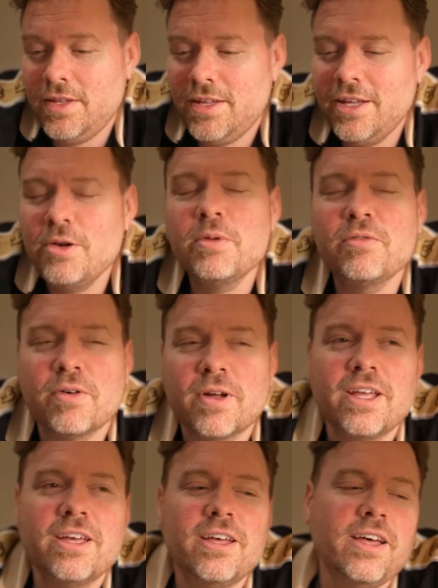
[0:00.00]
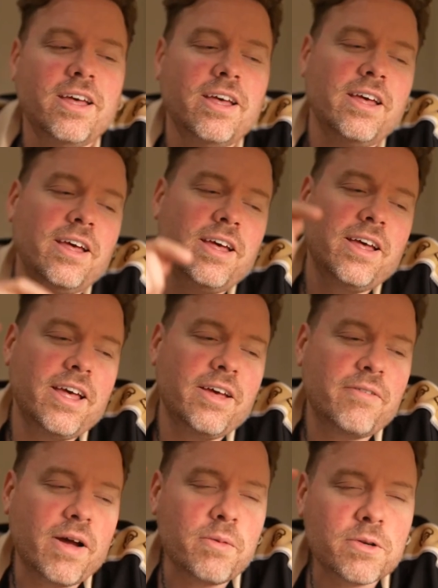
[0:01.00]
You know, it'd be funny.
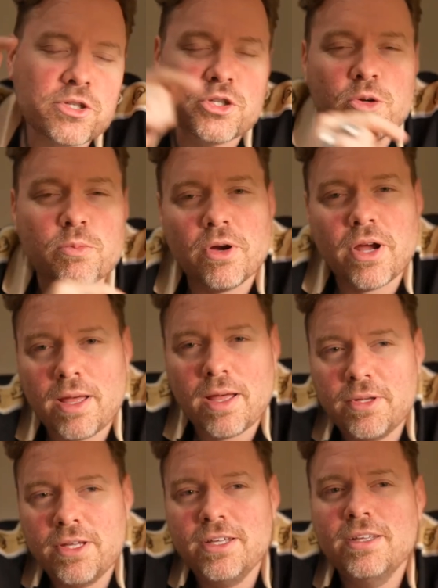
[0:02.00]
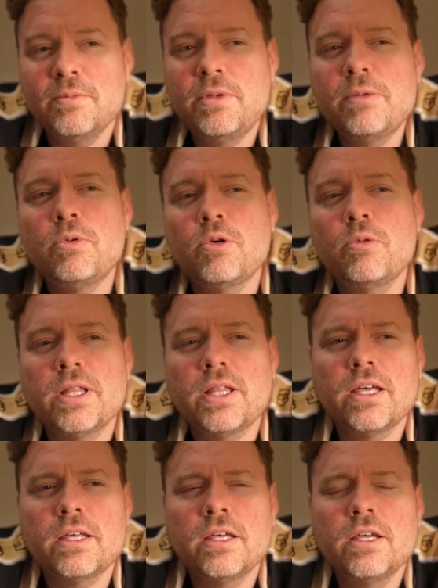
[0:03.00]
If I were super happy, people would be
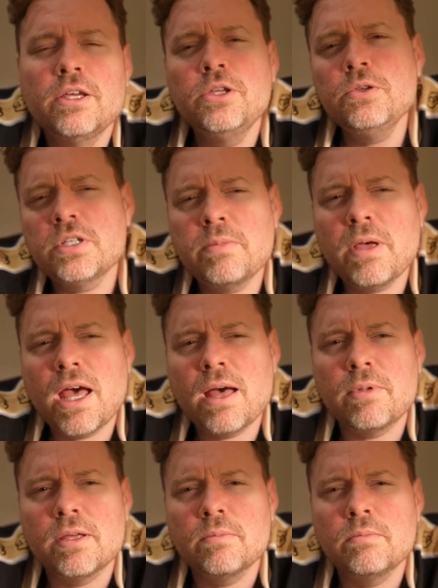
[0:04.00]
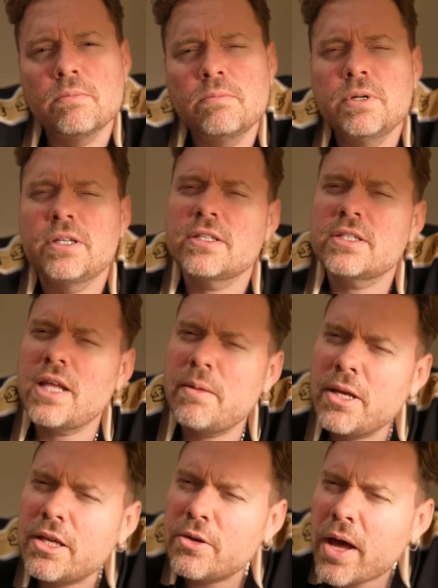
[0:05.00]
like, You seem happy, but does that
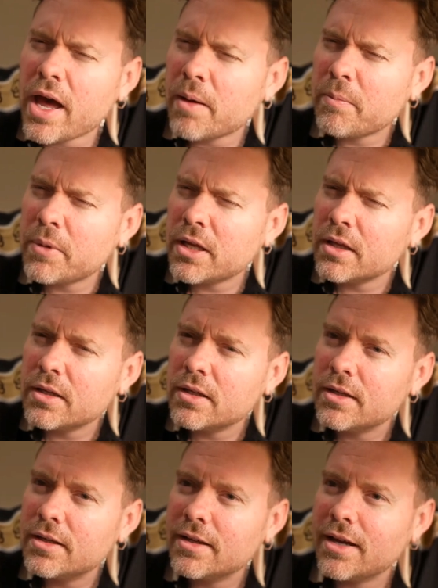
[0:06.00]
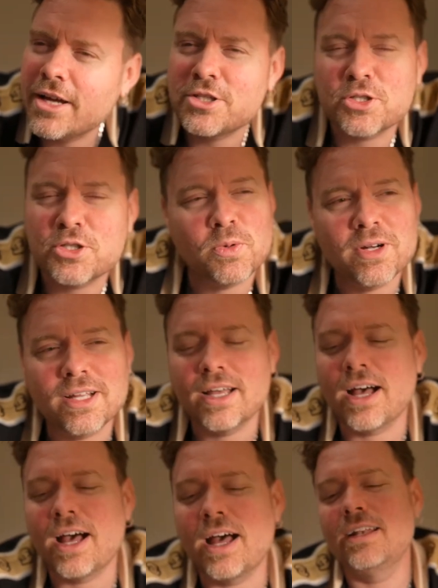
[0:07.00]
make you happy? I swear to
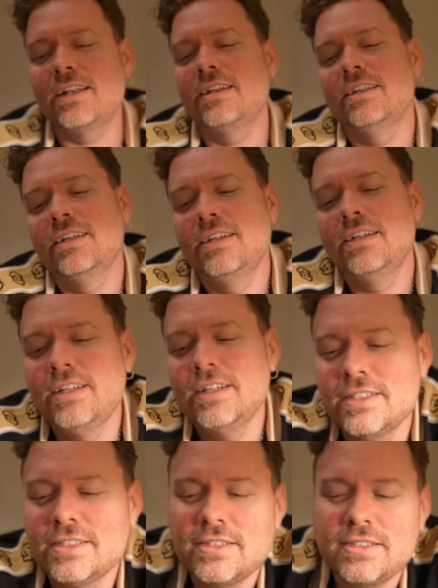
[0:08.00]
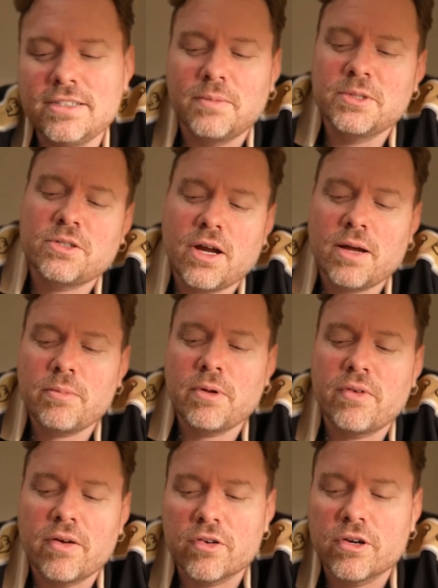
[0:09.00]
God, this is the dumbest crap
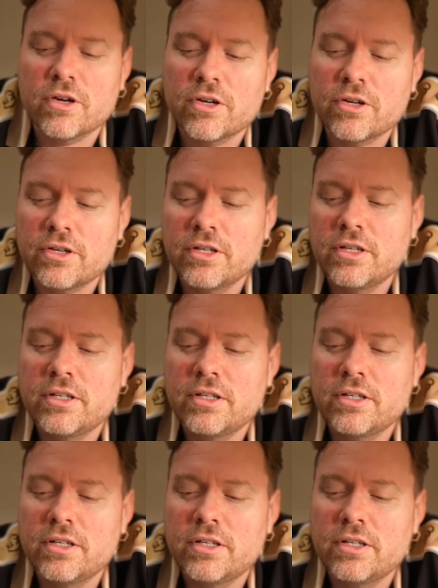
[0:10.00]
I've ever heard